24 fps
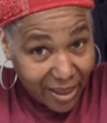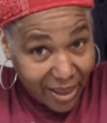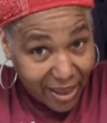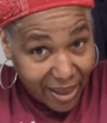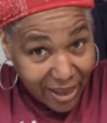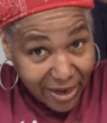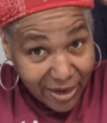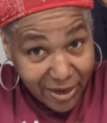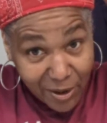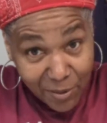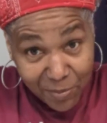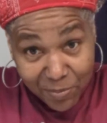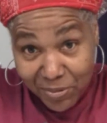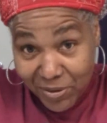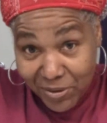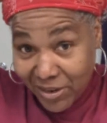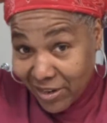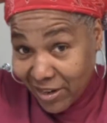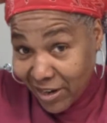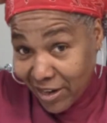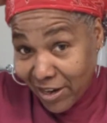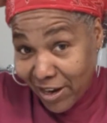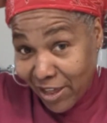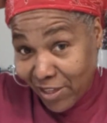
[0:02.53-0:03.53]
ended up putting
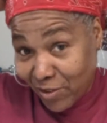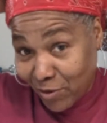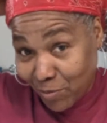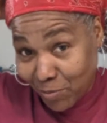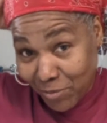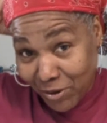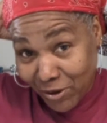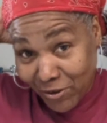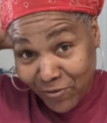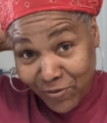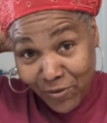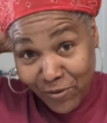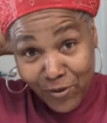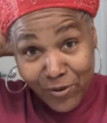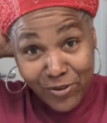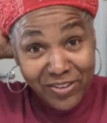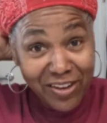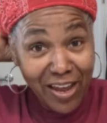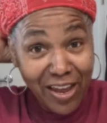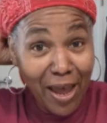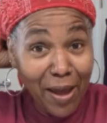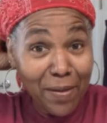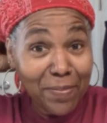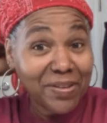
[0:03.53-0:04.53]
another buff on
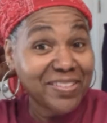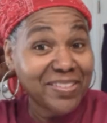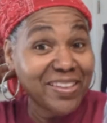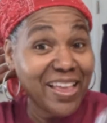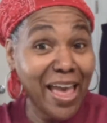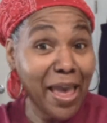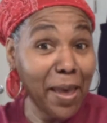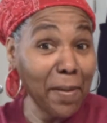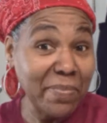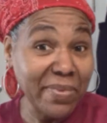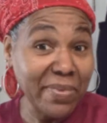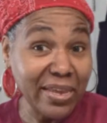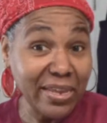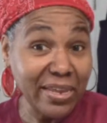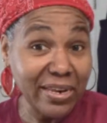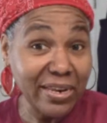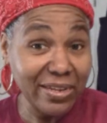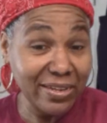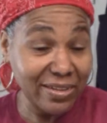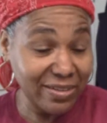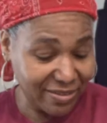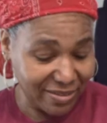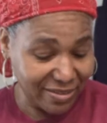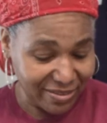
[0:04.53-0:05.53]
top because I had
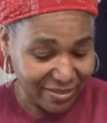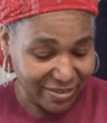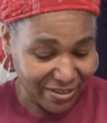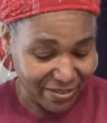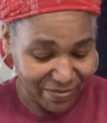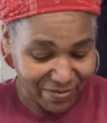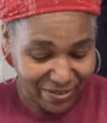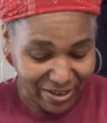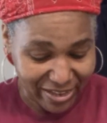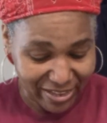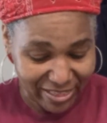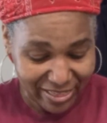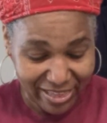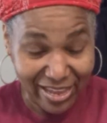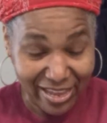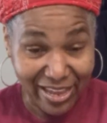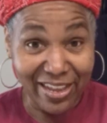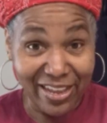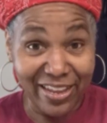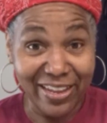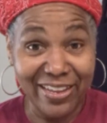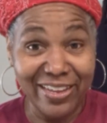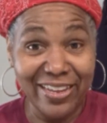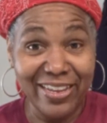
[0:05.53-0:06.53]
meetings and stuff like that.